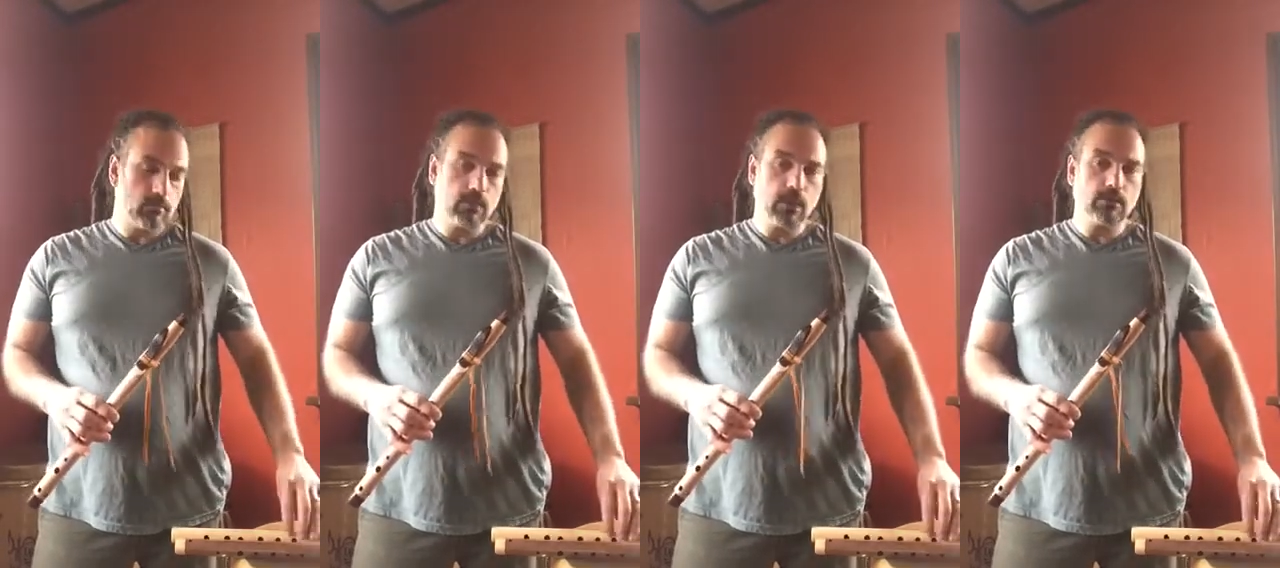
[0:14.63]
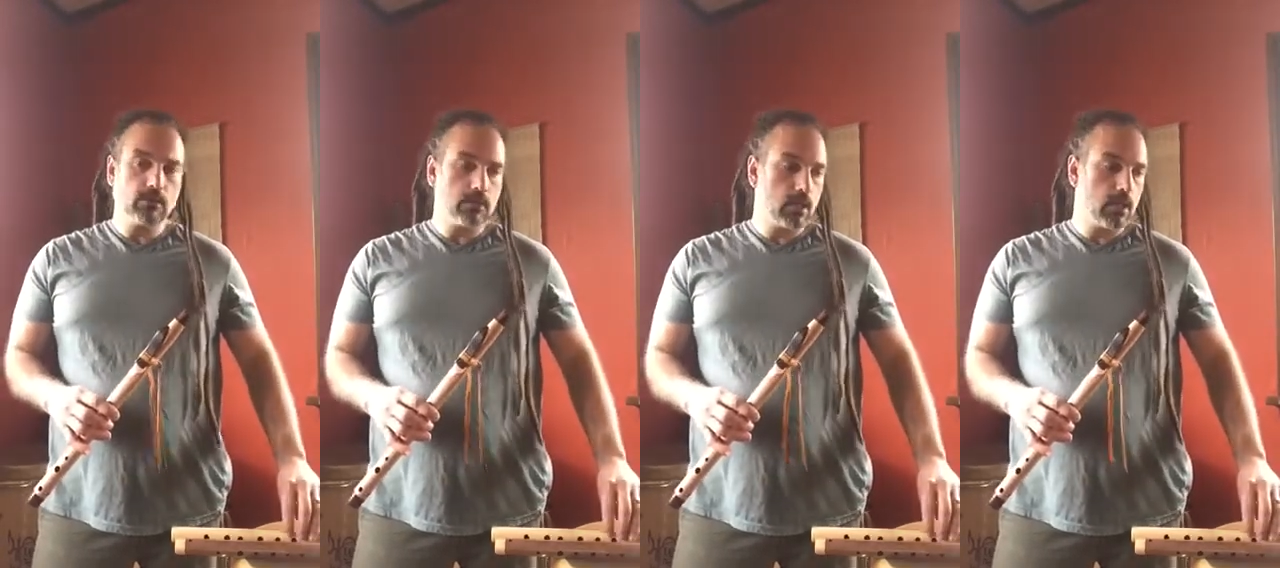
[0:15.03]

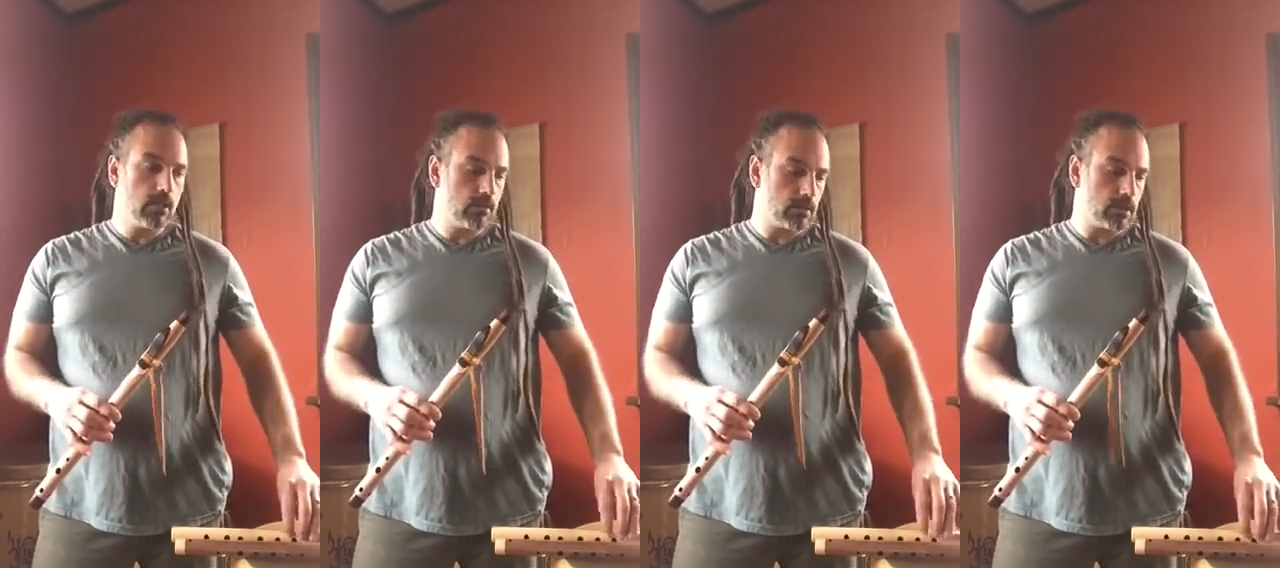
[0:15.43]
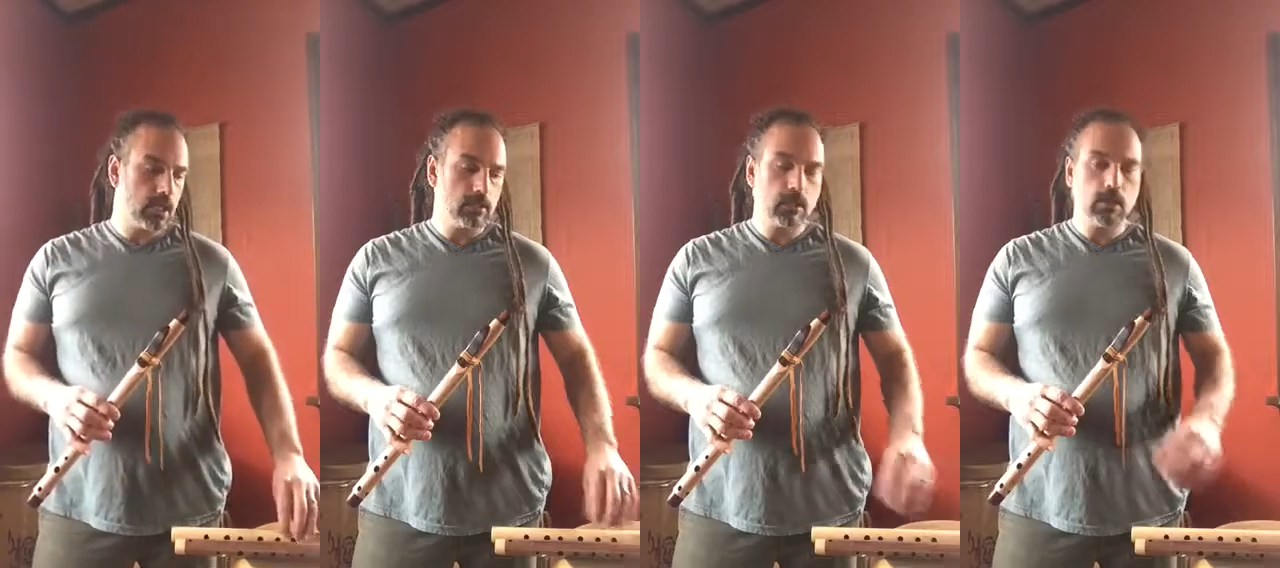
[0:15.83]
major scale or
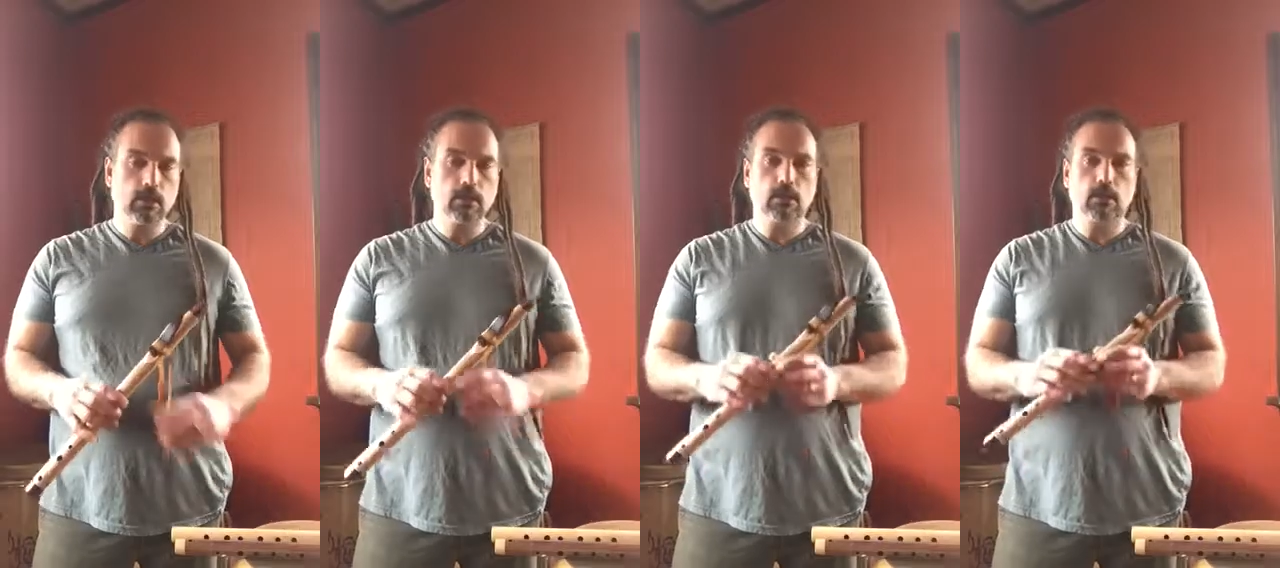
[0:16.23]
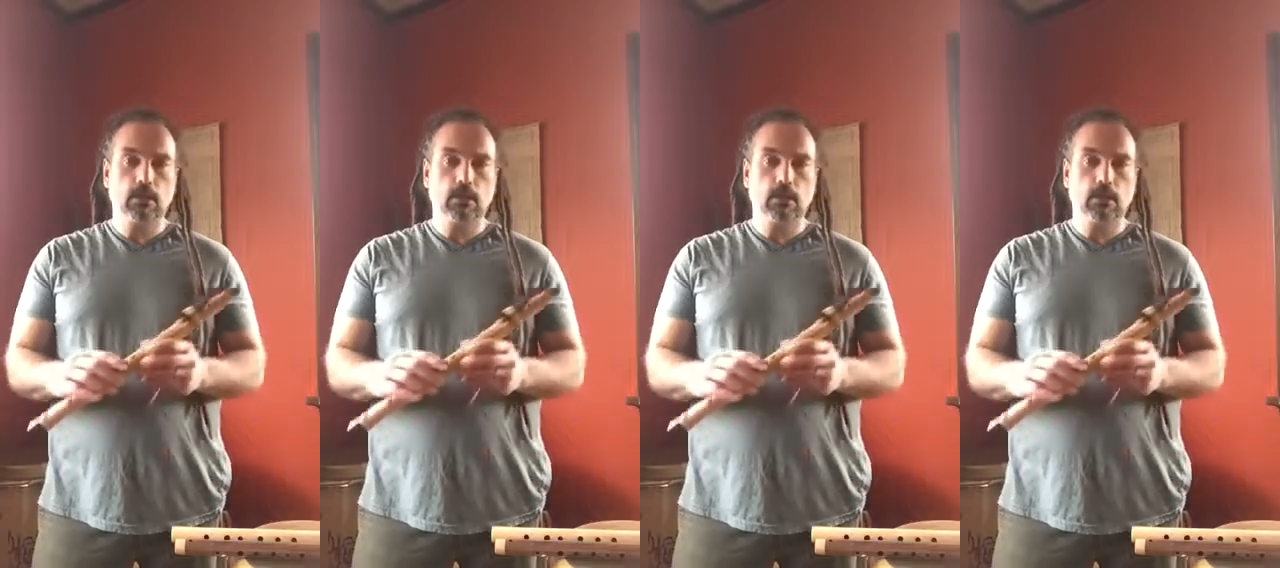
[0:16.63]
diatonic.